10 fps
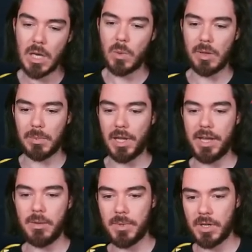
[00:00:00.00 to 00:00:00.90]
we
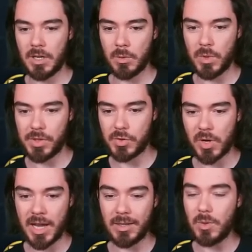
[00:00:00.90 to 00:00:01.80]
apply the burn with Drang,